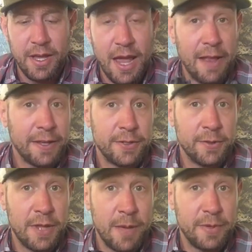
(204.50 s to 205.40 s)
I like to
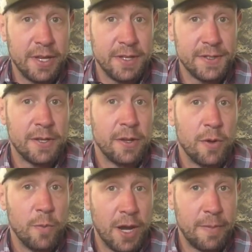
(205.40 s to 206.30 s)
do that because
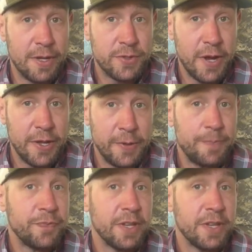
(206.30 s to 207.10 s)
when I'm on trail,